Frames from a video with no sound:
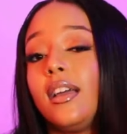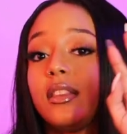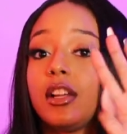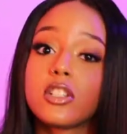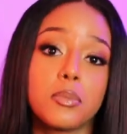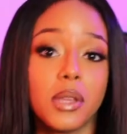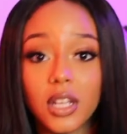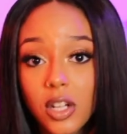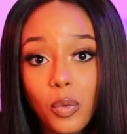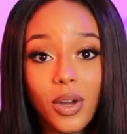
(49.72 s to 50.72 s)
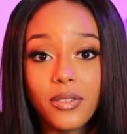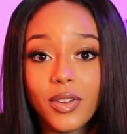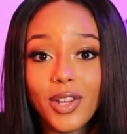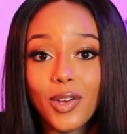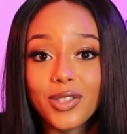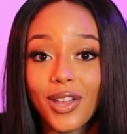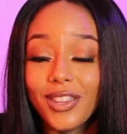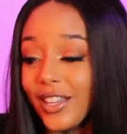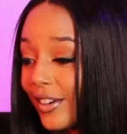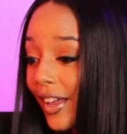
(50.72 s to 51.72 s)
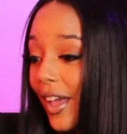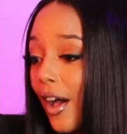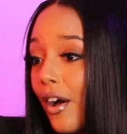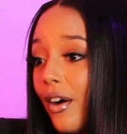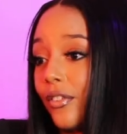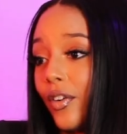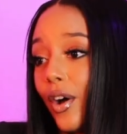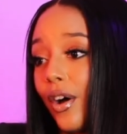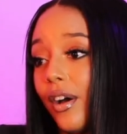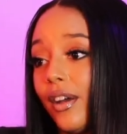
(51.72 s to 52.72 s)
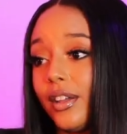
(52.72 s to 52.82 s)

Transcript: there's a million and one videos on the internet of uh,